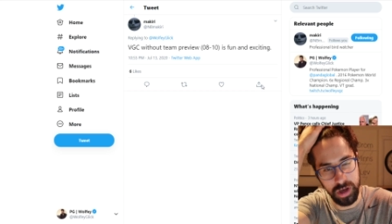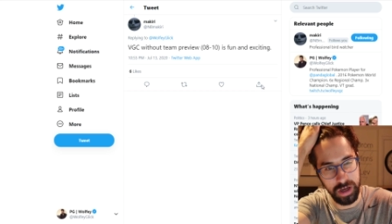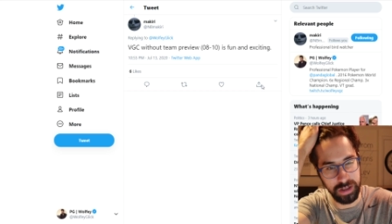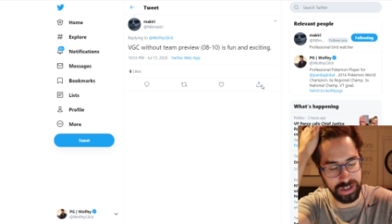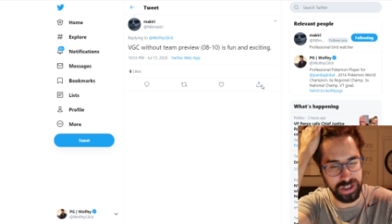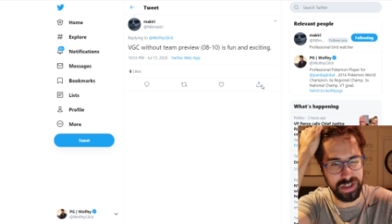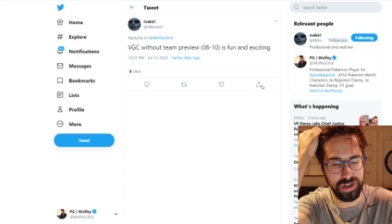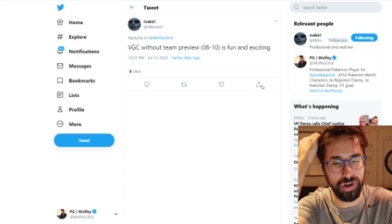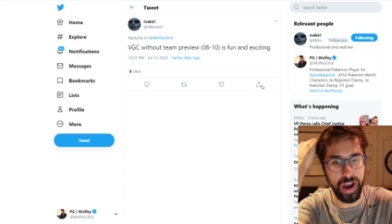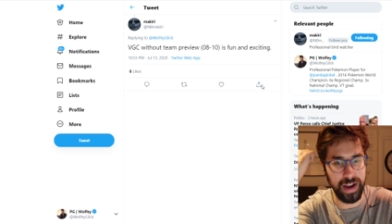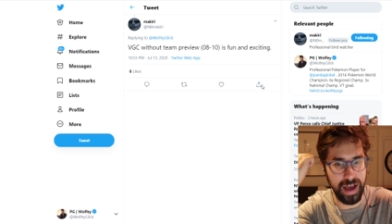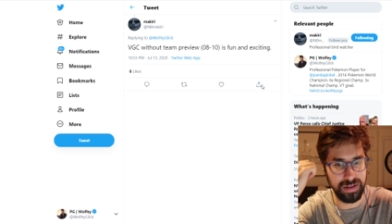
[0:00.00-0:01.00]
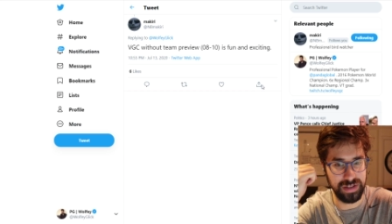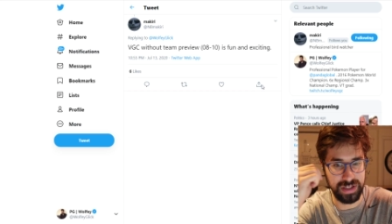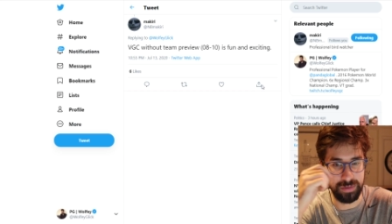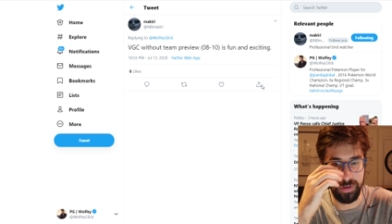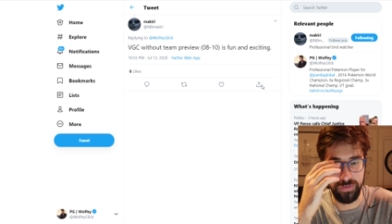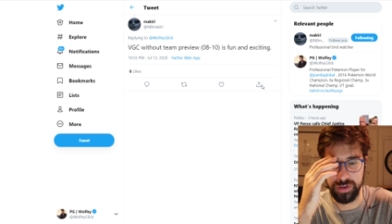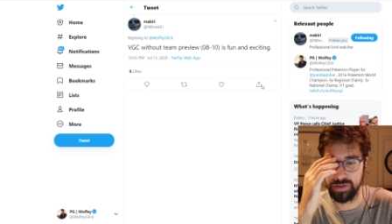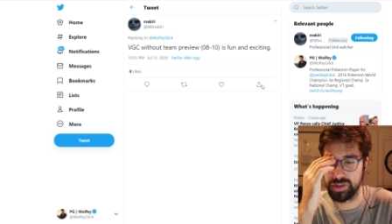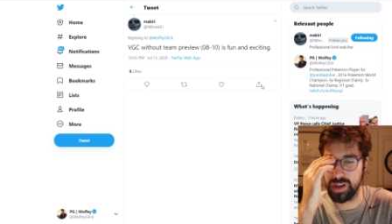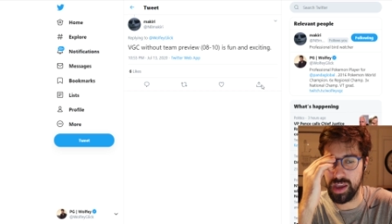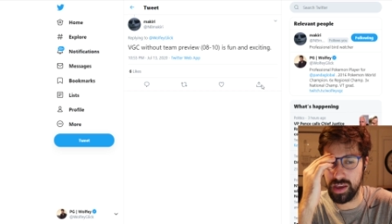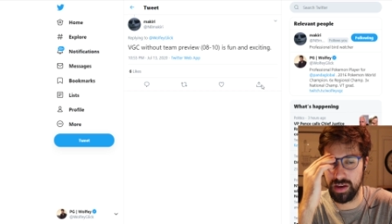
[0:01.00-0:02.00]
like just to try it out and see what it feels
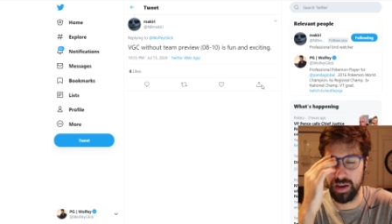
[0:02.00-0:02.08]
like.